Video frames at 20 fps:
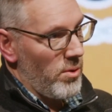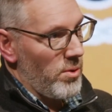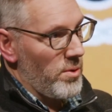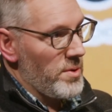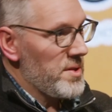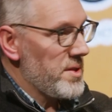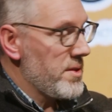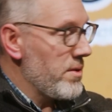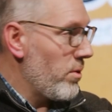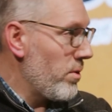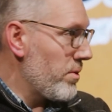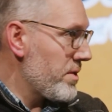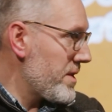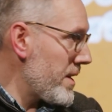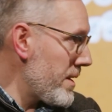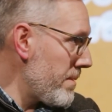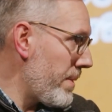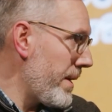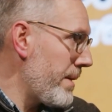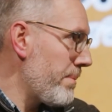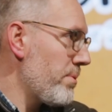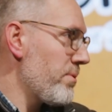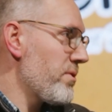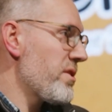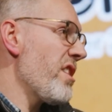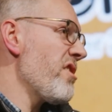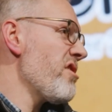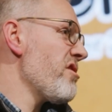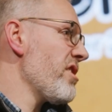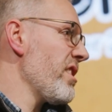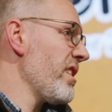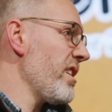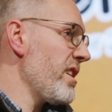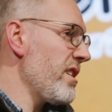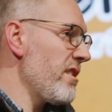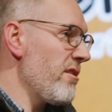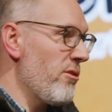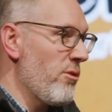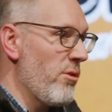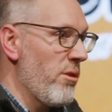or see people
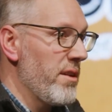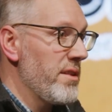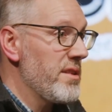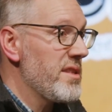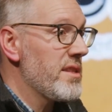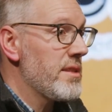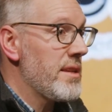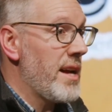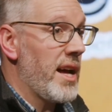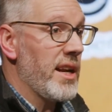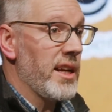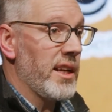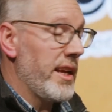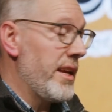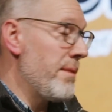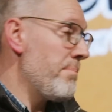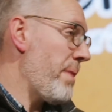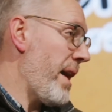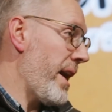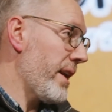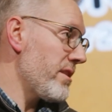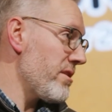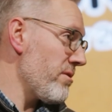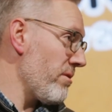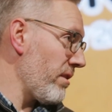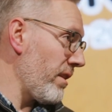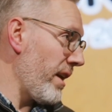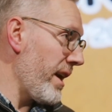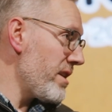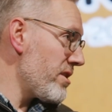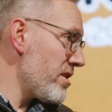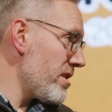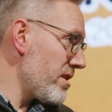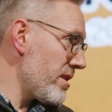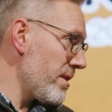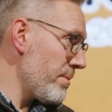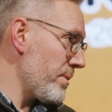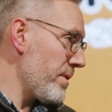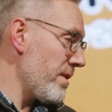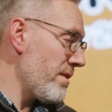socially, or it's starting to impact your
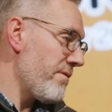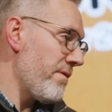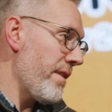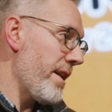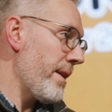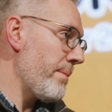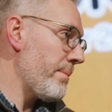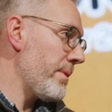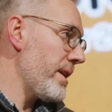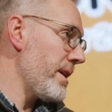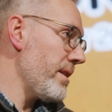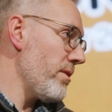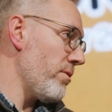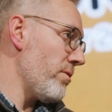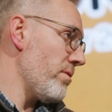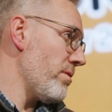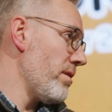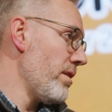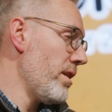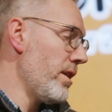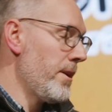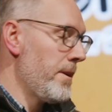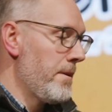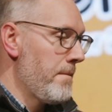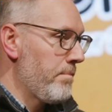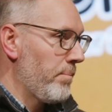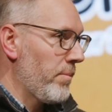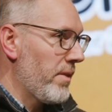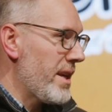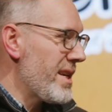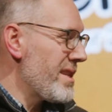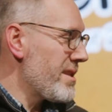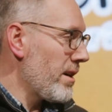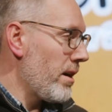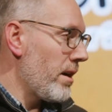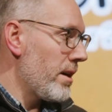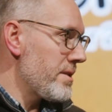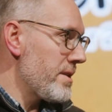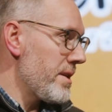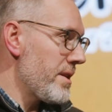relationships with your family, or these
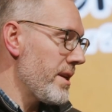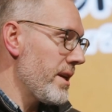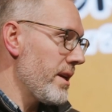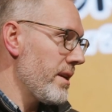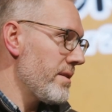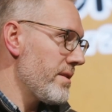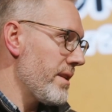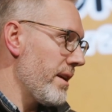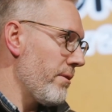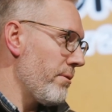kinds of things, that